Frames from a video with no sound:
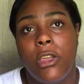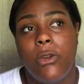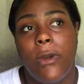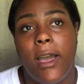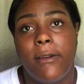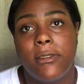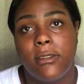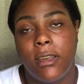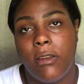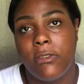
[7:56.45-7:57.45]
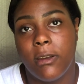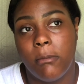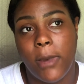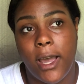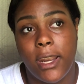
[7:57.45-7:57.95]
You have to tell
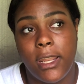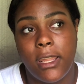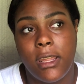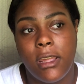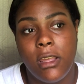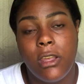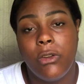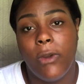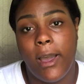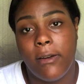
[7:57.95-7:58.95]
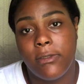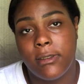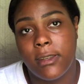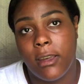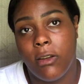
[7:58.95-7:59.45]
somebody. You have to
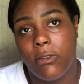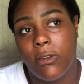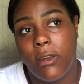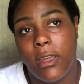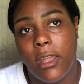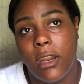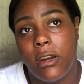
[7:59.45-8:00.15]
tell an